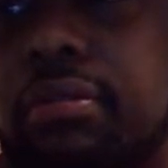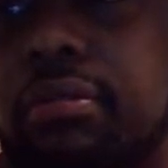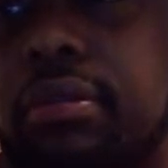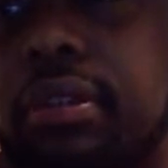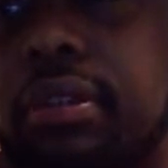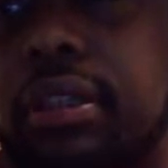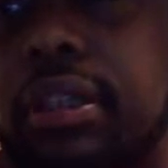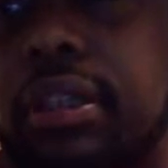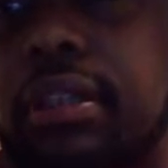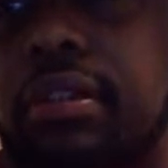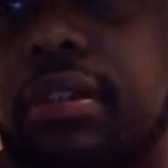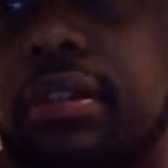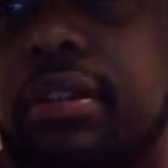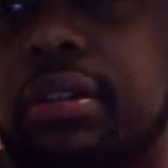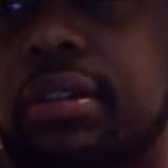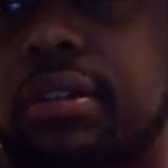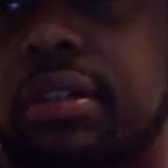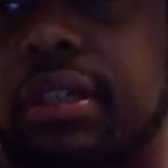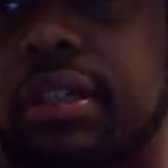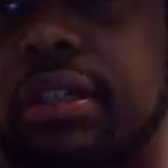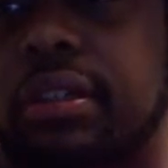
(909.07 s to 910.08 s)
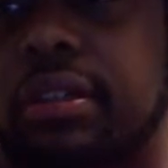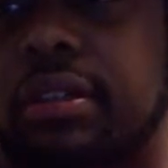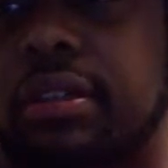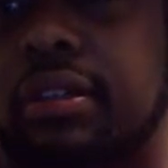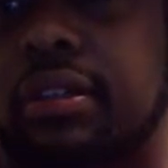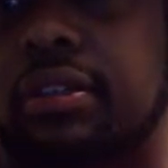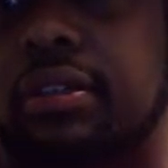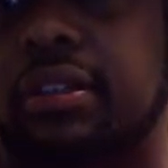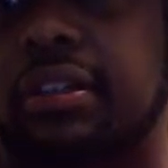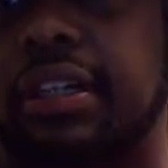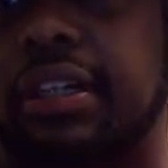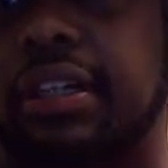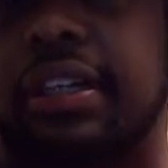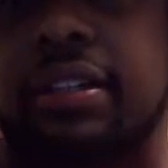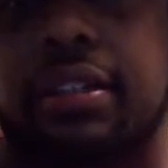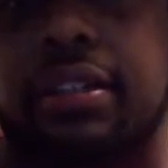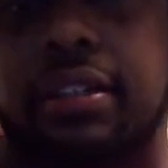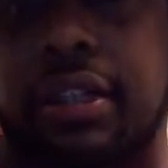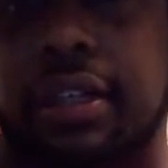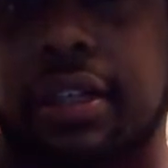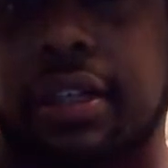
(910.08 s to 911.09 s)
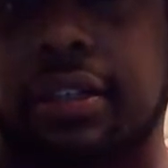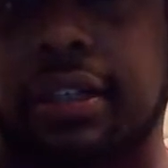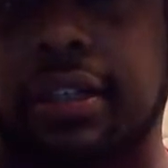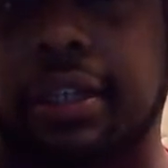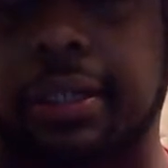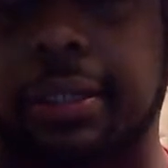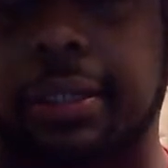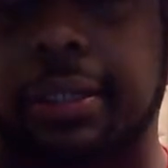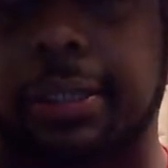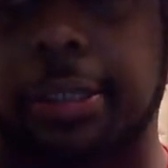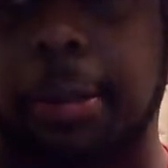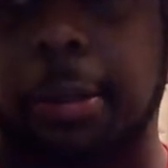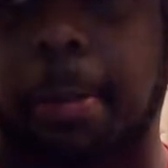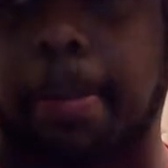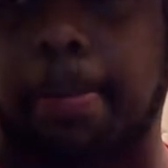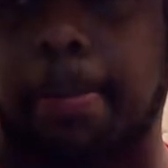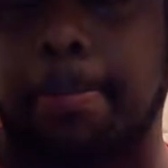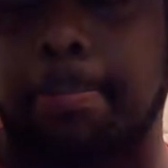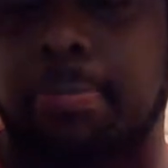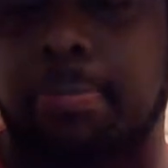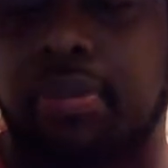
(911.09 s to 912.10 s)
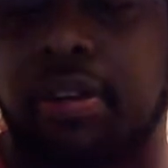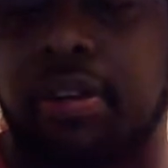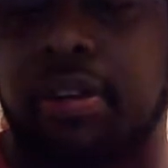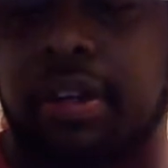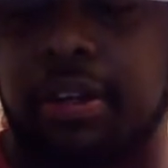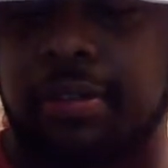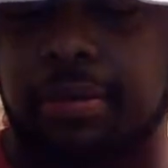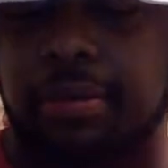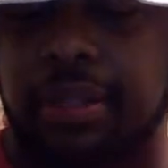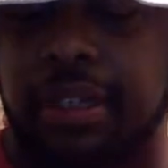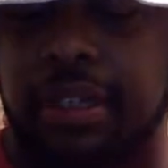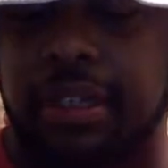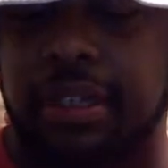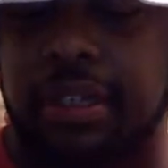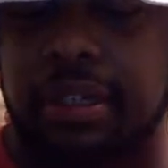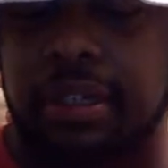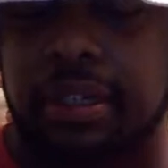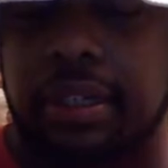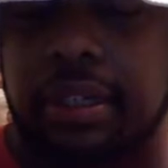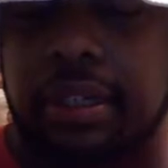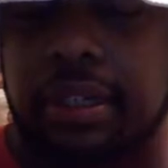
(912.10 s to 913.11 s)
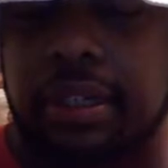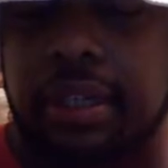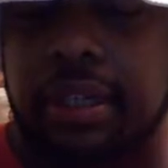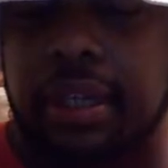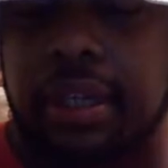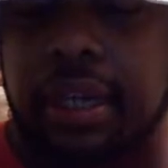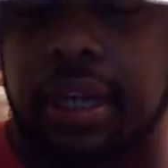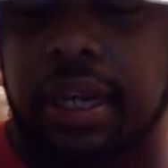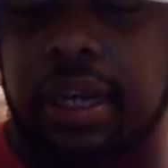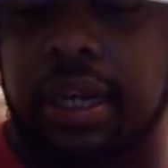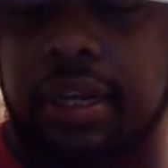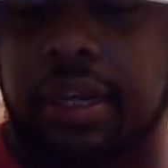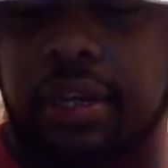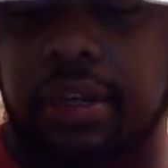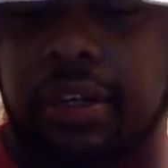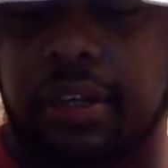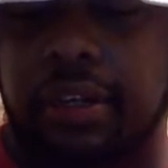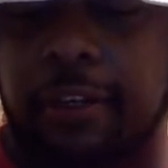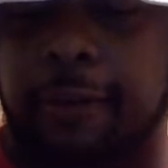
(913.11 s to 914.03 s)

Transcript: this is chess. It's not checkers. You know what I'm saying? And